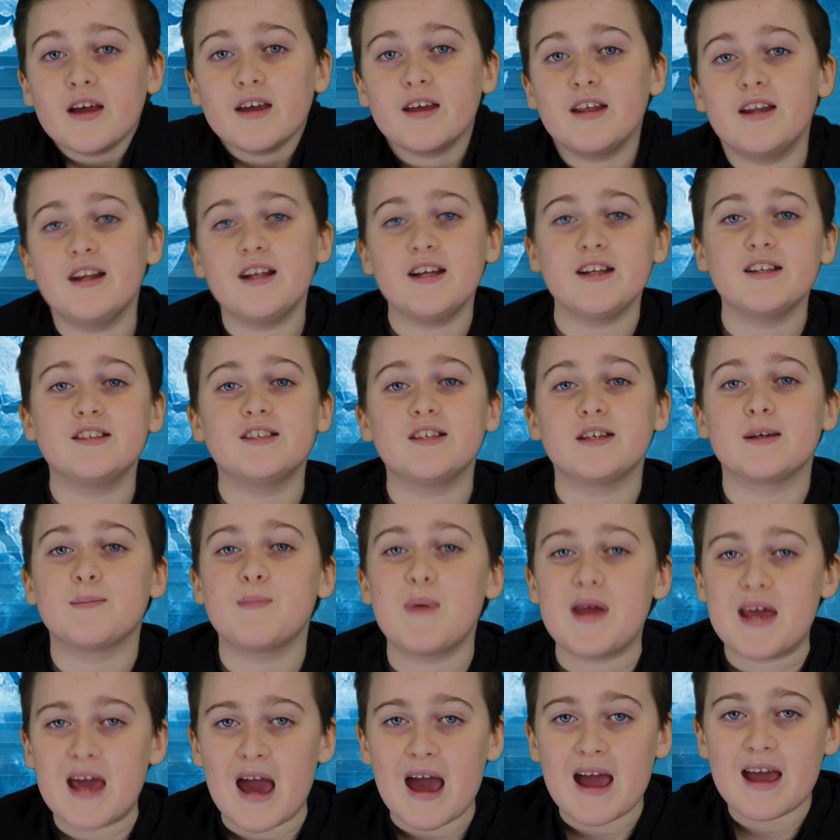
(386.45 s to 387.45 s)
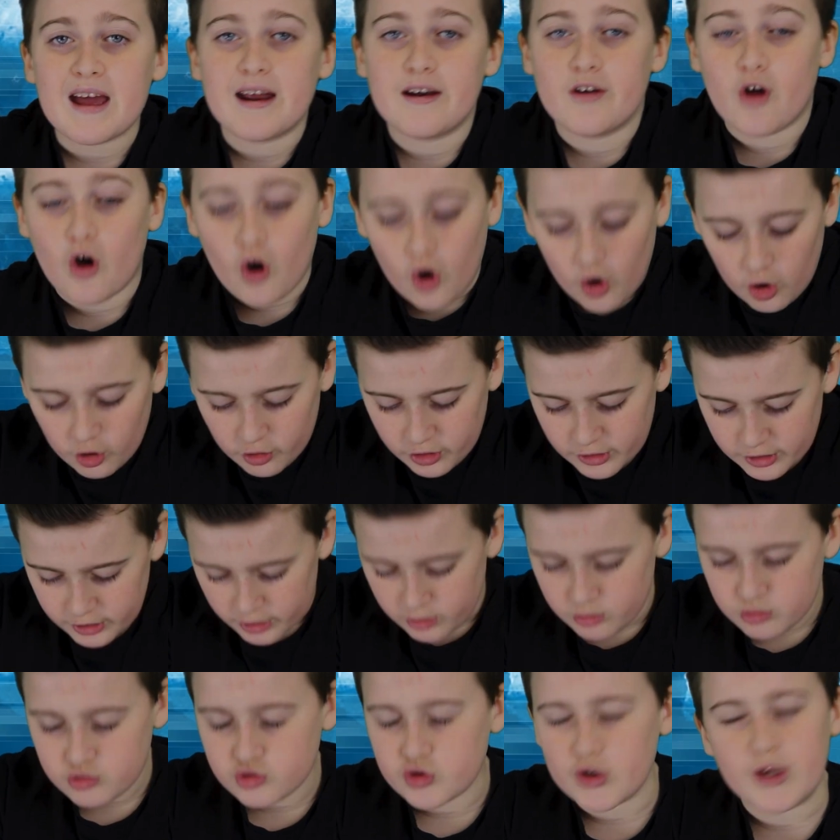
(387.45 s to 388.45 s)
You need to be getting all the
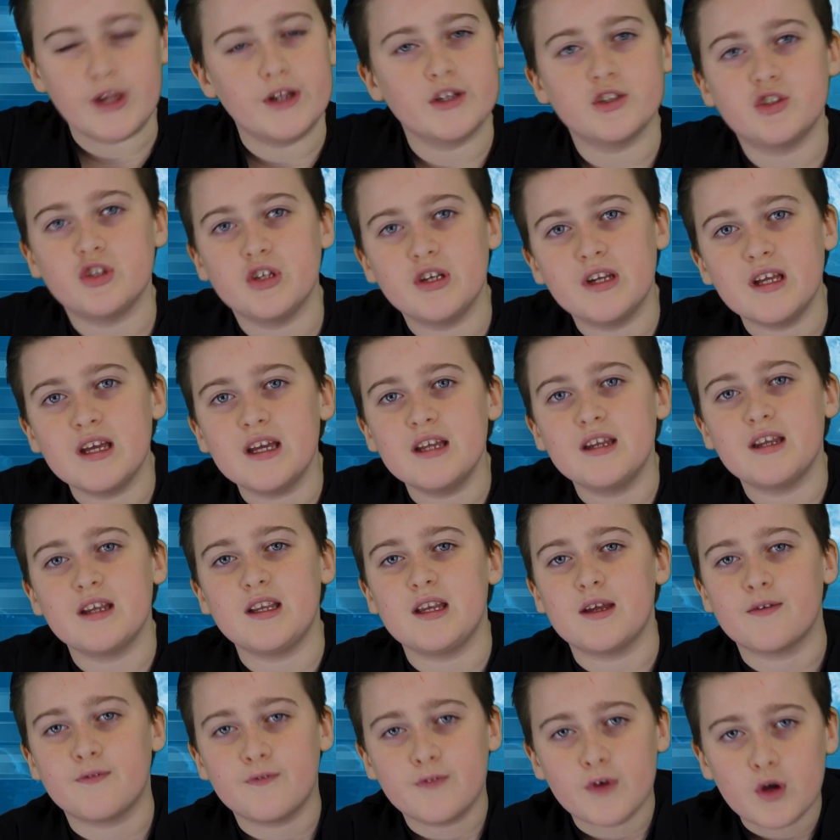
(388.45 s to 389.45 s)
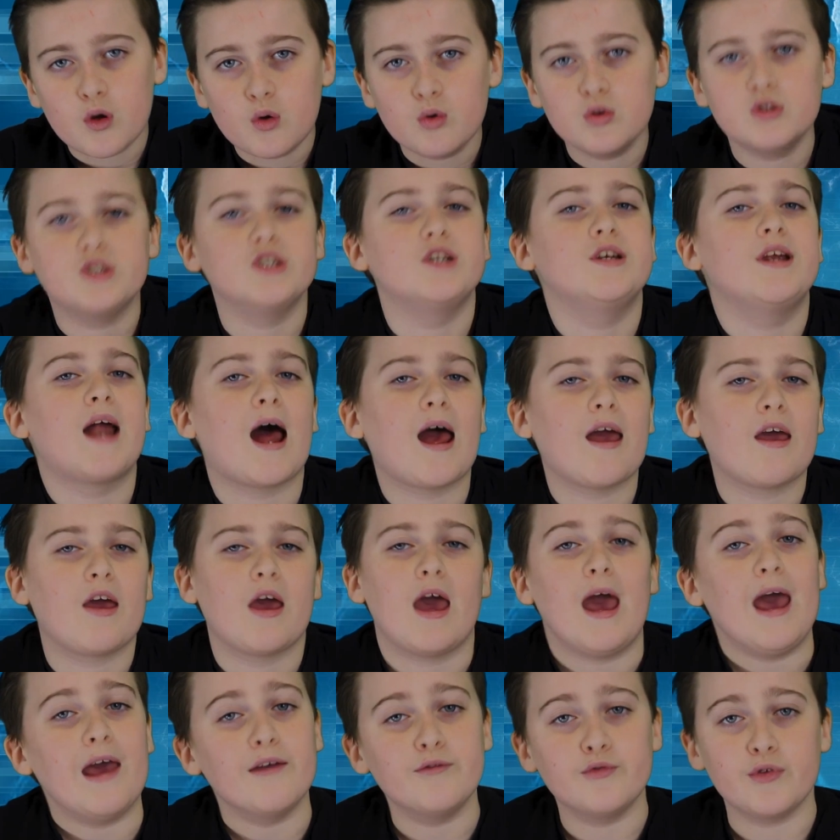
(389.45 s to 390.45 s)
nutrients you need in your food, your
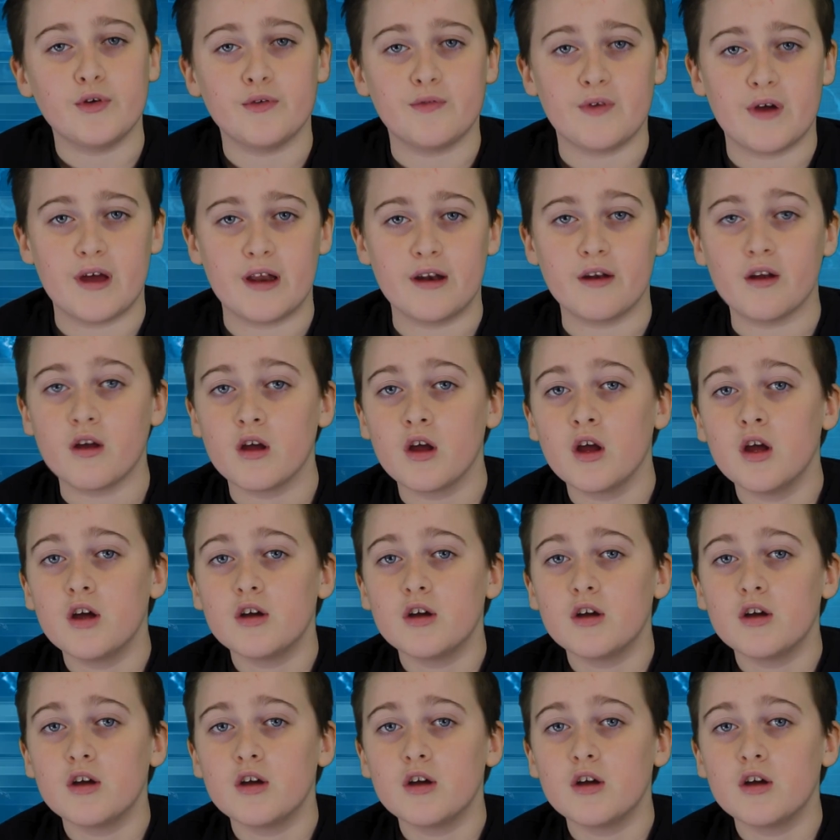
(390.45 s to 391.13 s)
diet, everything,